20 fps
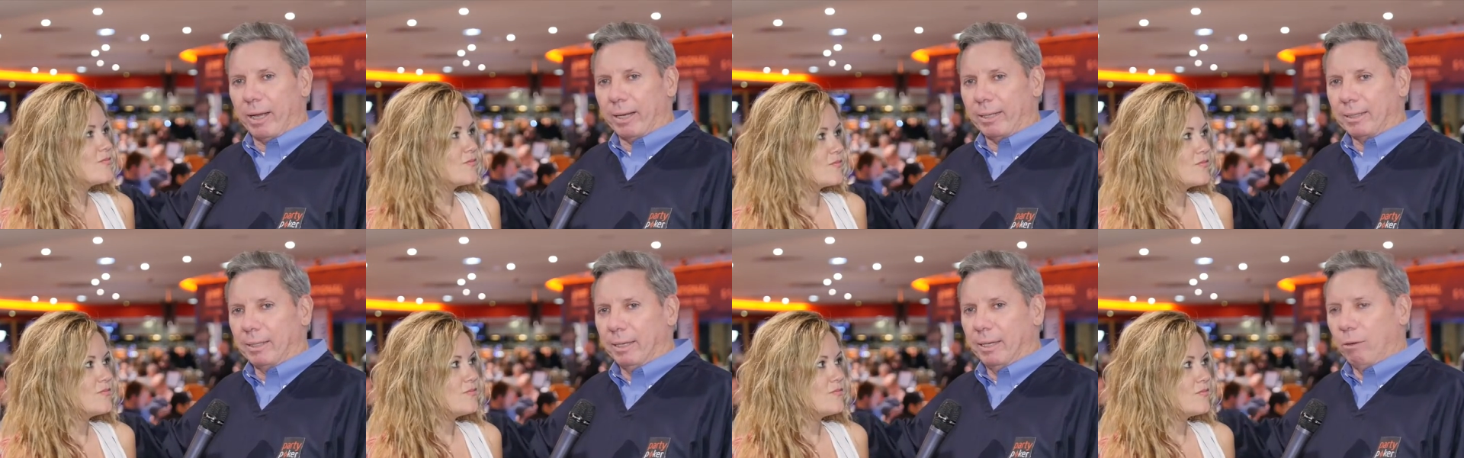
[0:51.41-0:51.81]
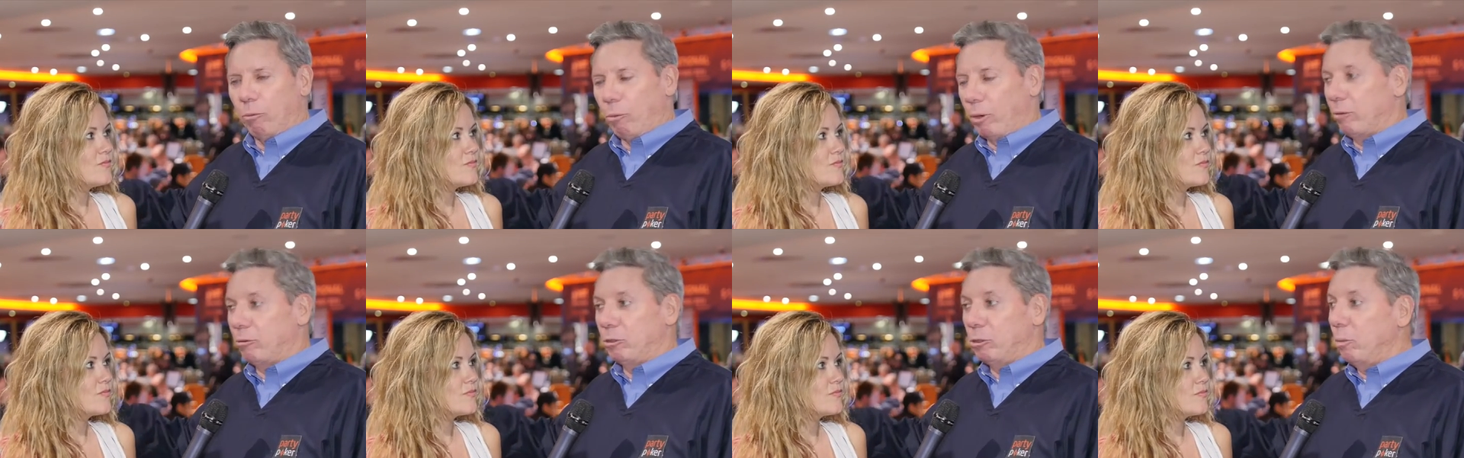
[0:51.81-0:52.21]
Speaker 1: Mm -hmm. We
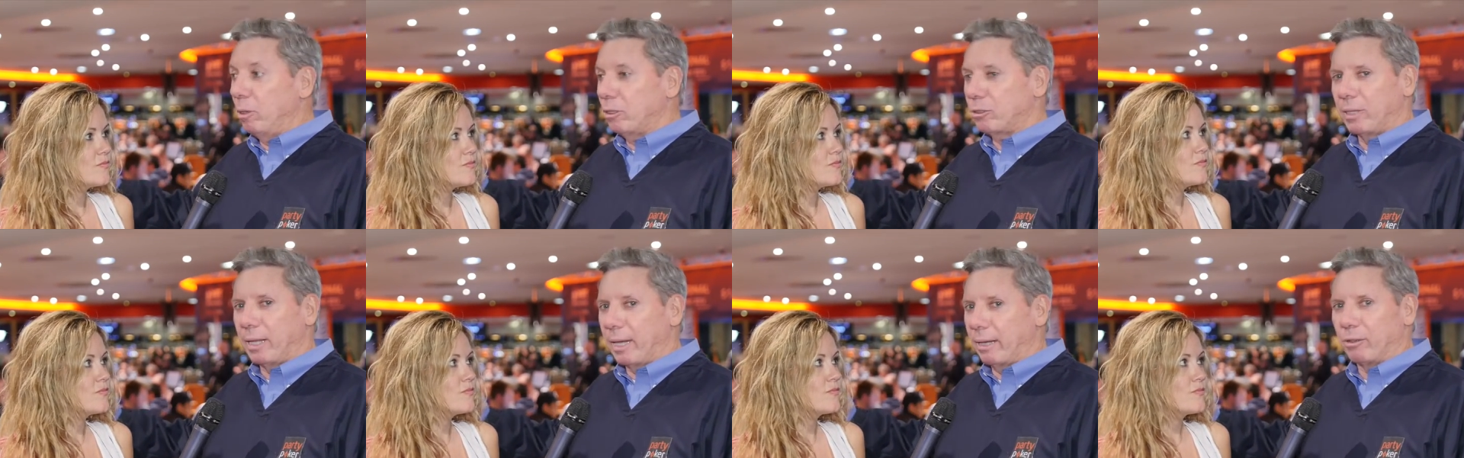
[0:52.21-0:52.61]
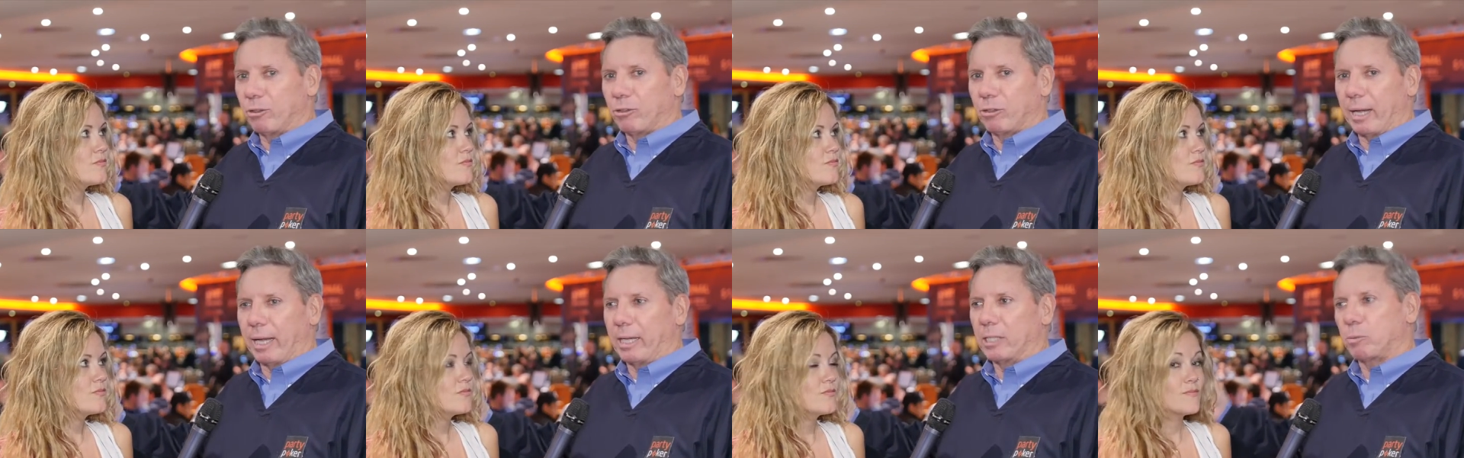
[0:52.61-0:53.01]
don't do much of that in the
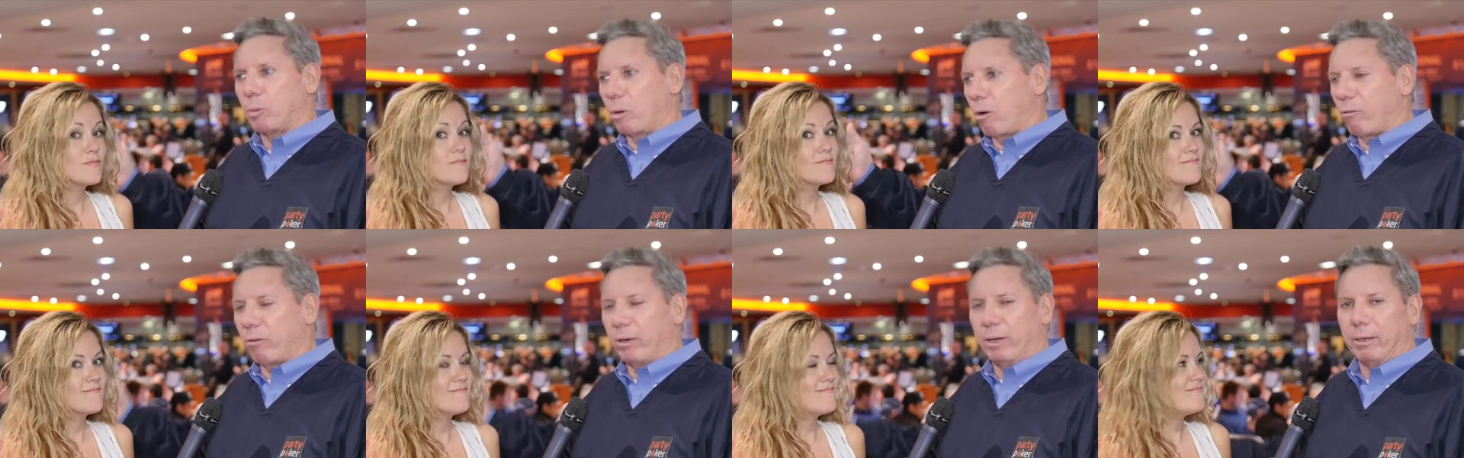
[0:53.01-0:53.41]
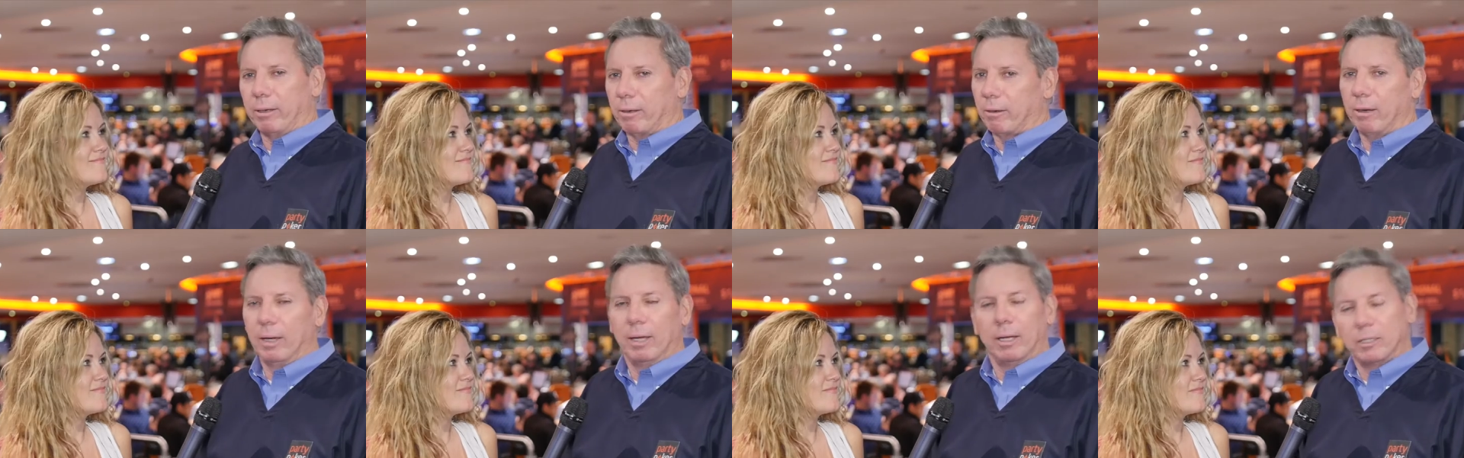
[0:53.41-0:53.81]
States, but over here,
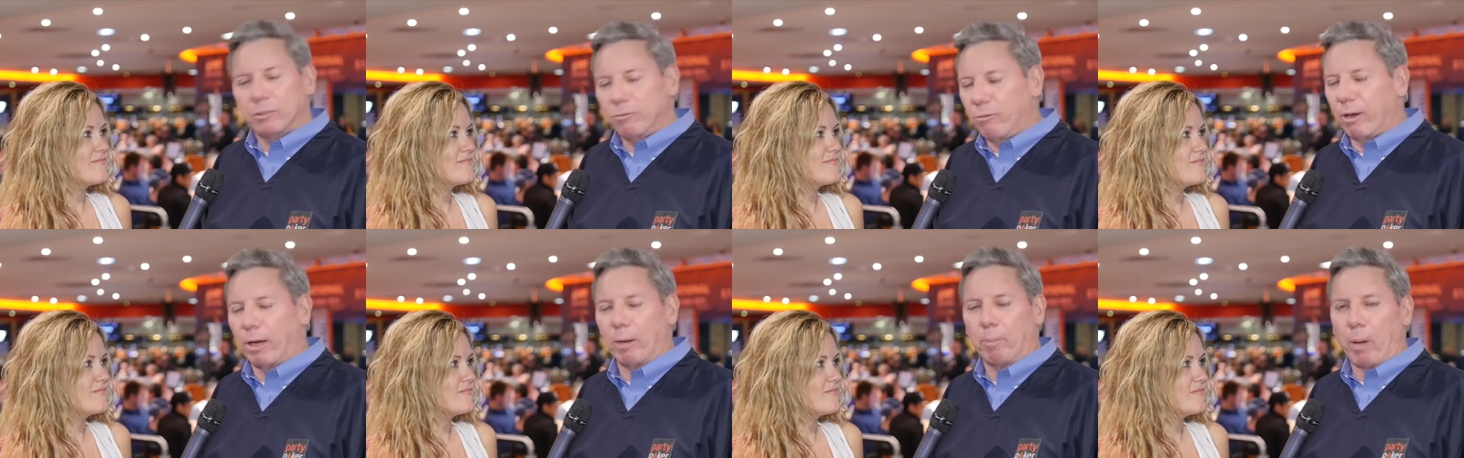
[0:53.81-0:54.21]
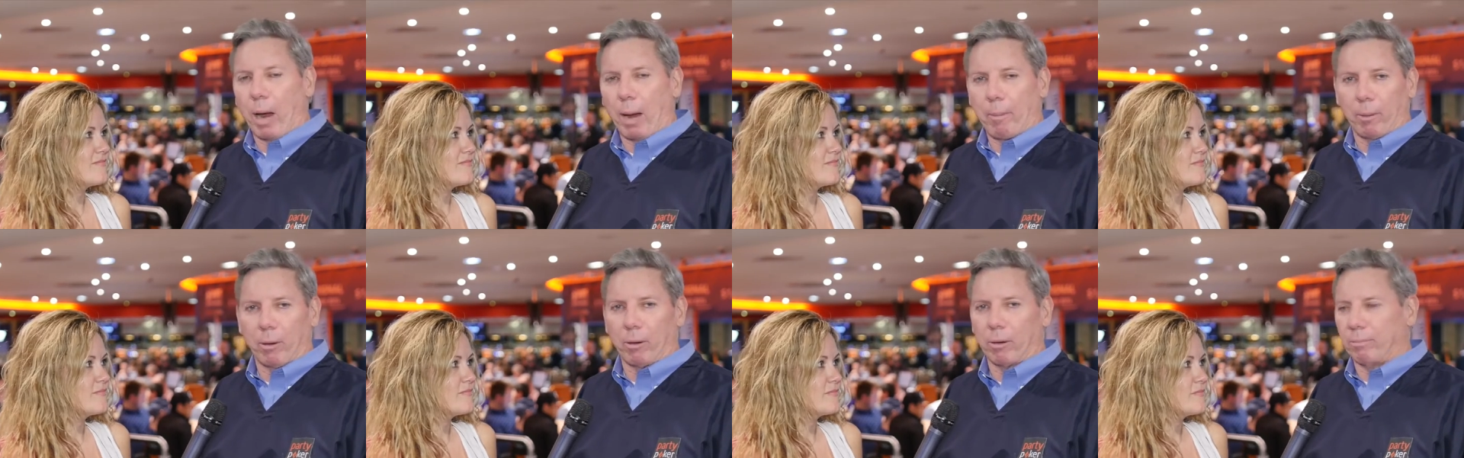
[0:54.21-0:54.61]
it's very
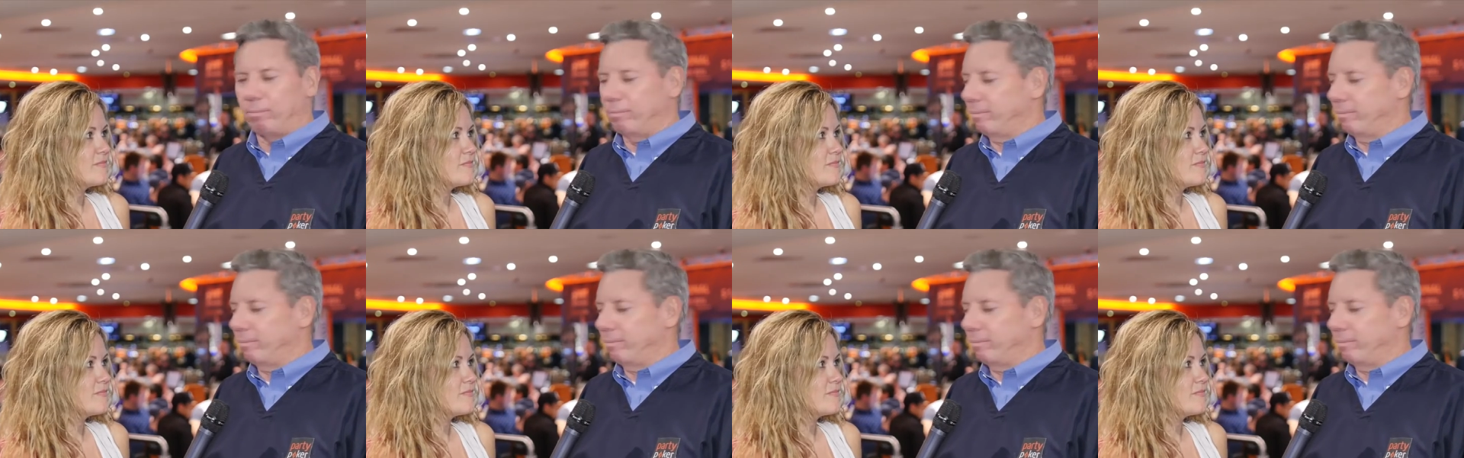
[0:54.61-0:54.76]
popular